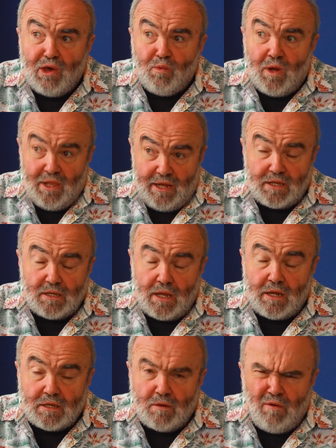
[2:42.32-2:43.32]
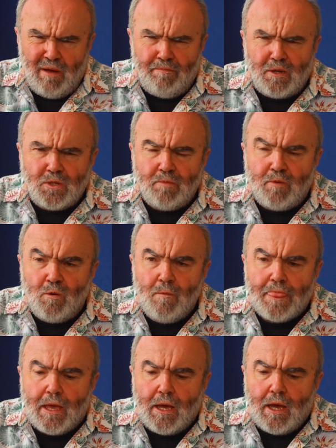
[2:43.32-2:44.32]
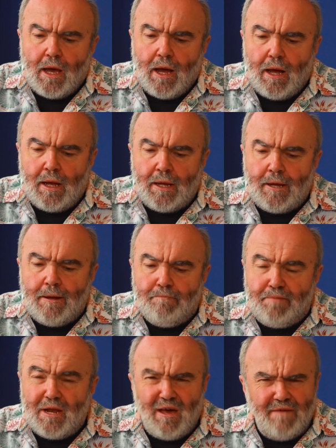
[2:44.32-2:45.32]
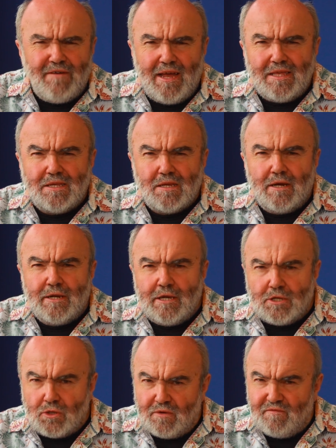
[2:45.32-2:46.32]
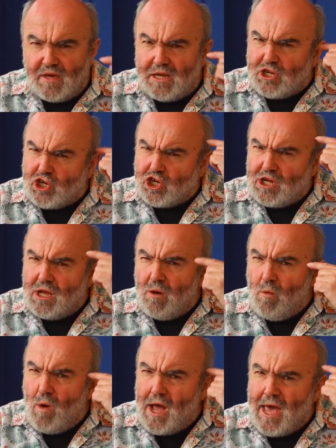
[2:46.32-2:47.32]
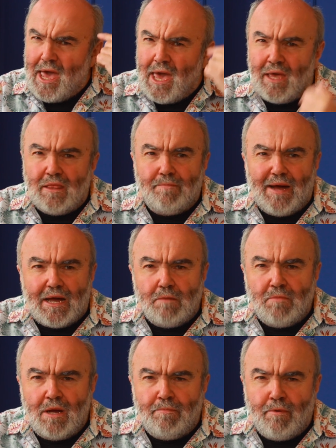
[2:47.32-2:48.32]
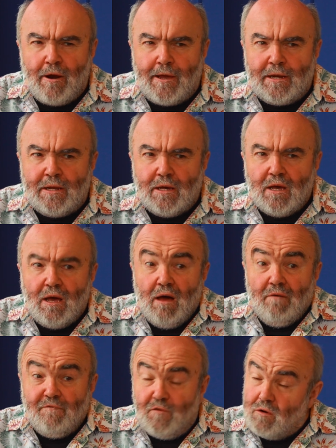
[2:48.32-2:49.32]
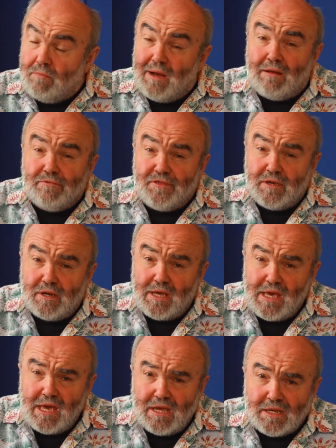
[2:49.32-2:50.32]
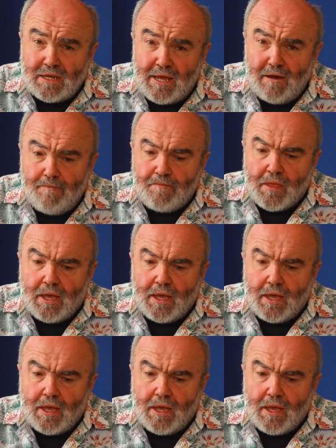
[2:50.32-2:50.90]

Well, that's quite possible. But I've had this idea sort of itching away at the back of my brain for about 30 years now.